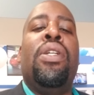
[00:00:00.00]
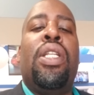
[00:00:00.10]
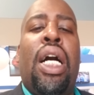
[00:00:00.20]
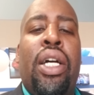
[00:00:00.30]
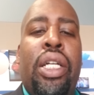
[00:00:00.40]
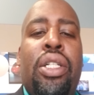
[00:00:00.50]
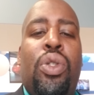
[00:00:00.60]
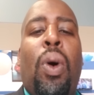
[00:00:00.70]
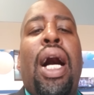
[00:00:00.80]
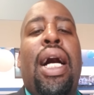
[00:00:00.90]
Now,
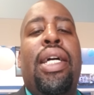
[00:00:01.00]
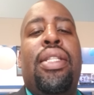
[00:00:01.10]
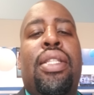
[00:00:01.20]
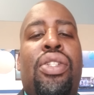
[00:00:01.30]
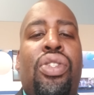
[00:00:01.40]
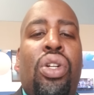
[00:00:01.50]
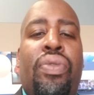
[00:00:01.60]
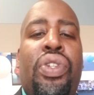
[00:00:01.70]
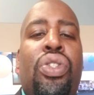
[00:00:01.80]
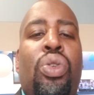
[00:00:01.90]
here's why the
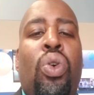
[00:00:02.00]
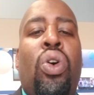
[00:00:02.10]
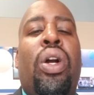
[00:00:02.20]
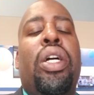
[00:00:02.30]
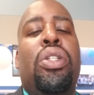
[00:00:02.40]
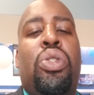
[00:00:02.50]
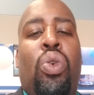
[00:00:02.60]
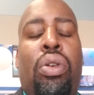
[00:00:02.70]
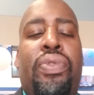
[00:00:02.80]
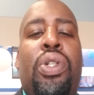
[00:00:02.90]
service tour and a
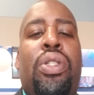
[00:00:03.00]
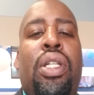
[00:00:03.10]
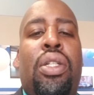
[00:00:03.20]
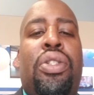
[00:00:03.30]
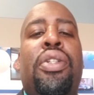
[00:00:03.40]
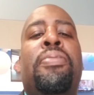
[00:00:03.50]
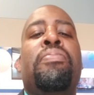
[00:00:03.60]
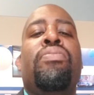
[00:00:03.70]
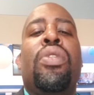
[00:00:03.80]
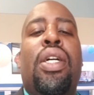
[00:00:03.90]
tour of your dealership
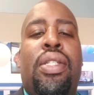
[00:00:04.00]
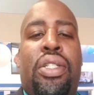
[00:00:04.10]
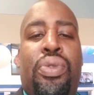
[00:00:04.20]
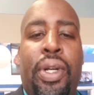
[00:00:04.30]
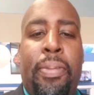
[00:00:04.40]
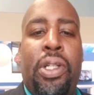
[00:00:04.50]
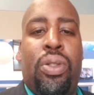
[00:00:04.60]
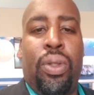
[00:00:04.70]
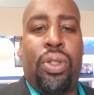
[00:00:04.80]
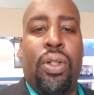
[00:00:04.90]
is extremely
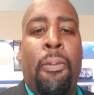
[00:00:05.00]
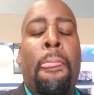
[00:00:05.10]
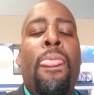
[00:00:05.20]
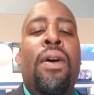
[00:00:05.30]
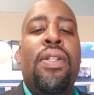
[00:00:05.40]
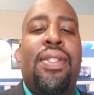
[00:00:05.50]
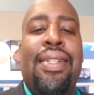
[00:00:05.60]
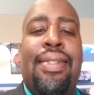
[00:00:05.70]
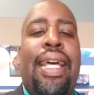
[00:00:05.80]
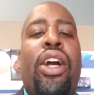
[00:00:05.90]
crucial.
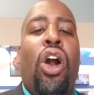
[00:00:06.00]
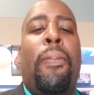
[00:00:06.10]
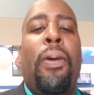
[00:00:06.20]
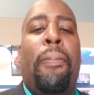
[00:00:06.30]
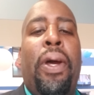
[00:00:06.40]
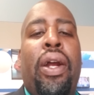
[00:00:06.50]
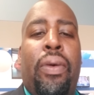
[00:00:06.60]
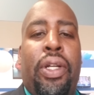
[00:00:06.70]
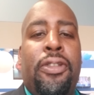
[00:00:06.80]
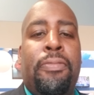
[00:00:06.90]
Since they are
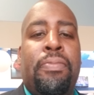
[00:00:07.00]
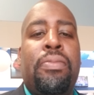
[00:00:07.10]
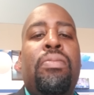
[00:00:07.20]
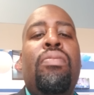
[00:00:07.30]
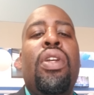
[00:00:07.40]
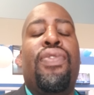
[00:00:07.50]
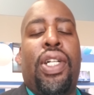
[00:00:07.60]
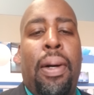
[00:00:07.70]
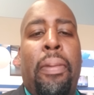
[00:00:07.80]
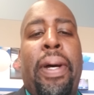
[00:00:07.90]
preparing for
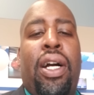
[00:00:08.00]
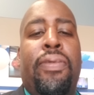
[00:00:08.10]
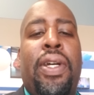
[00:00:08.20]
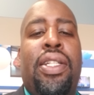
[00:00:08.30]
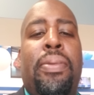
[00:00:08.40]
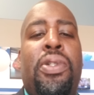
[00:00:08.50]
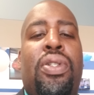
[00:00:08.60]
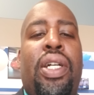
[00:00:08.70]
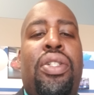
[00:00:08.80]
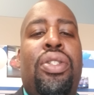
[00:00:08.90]
coming back off that
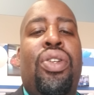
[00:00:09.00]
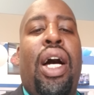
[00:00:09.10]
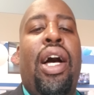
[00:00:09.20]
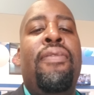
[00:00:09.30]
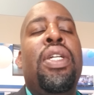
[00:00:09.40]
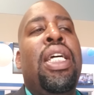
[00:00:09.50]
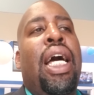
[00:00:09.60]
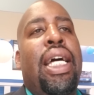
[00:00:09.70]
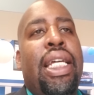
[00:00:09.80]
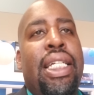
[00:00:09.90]
demonstration drive
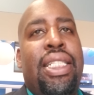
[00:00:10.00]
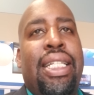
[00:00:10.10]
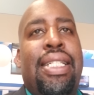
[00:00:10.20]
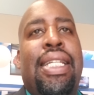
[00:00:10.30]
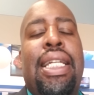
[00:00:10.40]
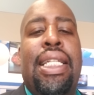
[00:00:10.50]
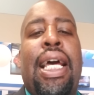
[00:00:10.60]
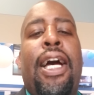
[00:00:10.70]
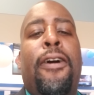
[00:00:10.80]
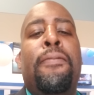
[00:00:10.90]
and then just sitting
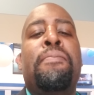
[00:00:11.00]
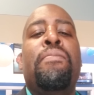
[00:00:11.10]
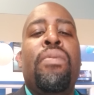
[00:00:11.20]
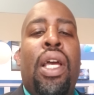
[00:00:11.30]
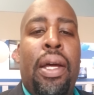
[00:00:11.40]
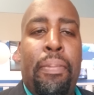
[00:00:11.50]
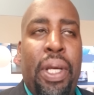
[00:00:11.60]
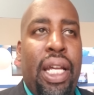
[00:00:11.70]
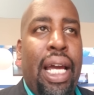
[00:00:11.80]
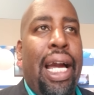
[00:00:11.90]
down and
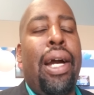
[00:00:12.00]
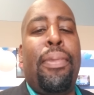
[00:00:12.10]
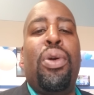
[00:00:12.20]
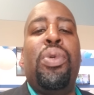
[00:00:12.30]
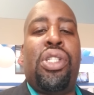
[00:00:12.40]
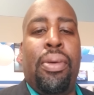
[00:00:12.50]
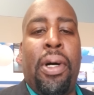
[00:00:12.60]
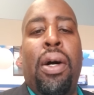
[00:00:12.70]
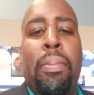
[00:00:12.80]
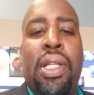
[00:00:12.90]
being hammered with some
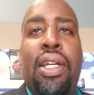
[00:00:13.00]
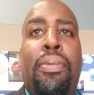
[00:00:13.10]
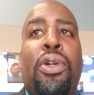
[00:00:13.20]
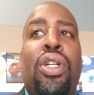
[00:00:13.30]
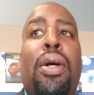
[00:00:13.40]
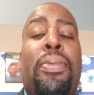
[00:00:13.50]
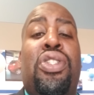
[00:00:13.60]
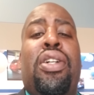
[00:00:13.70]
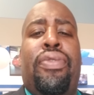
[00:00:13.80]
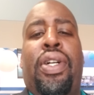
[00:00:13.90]
unbelievable numbers,
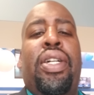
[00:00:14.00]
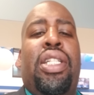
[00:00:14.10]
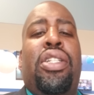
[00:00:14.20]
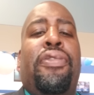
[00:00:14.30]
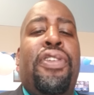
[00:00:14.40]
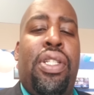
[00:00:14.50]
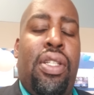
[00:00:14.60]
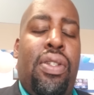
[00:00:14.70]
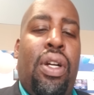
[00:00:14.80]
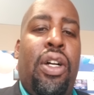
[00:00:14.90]
their
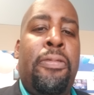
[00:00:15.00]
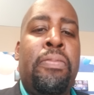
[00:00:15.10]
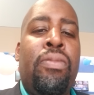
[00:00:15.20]
defenses are up.